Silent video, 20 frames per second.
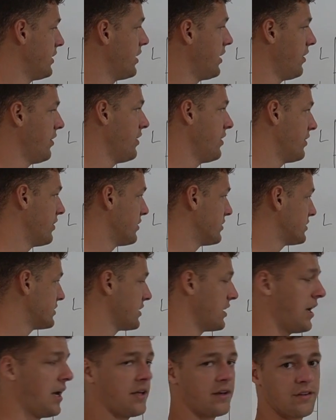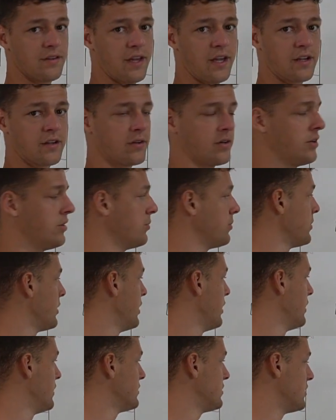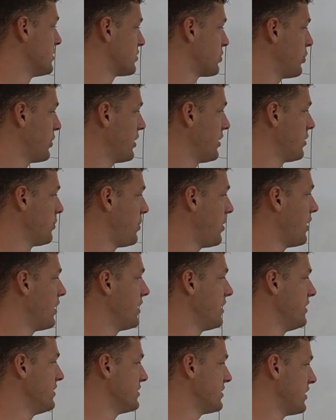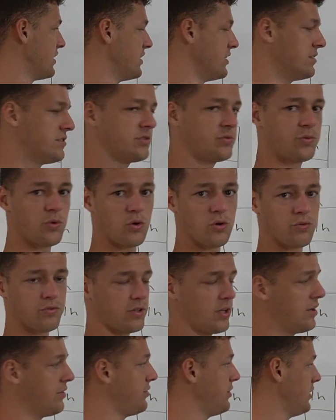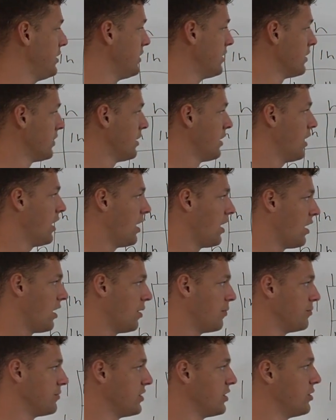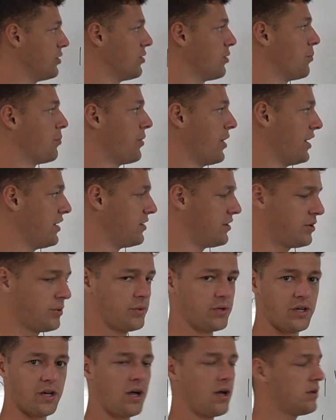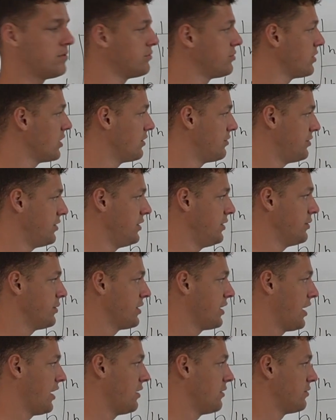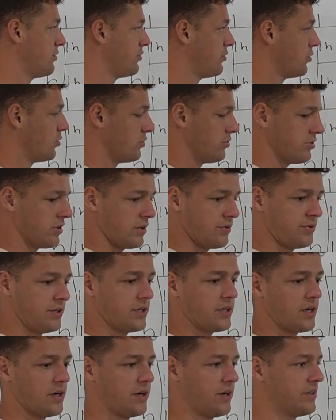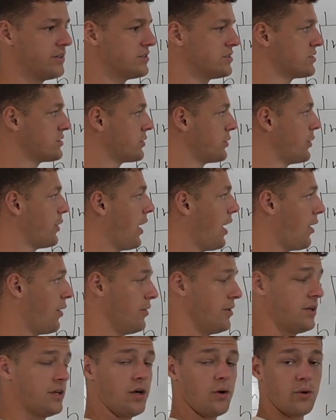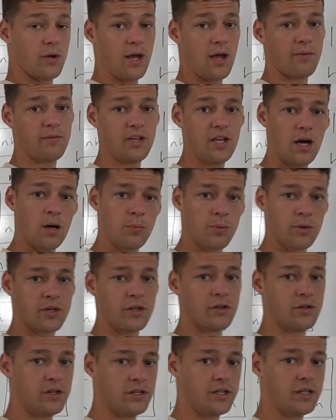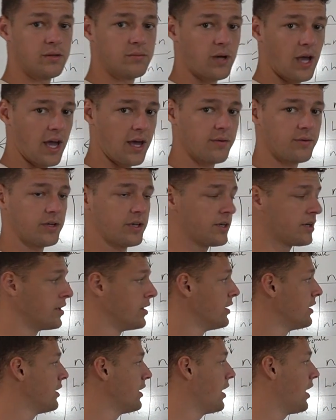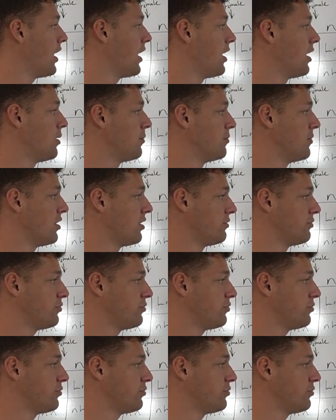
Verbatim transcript: carriers out of that group. Since one of the parties is full fluffy, um, you bred to a non-fluffy, you get full fluffy carriers throughout. You don't have the opportunity of having um, a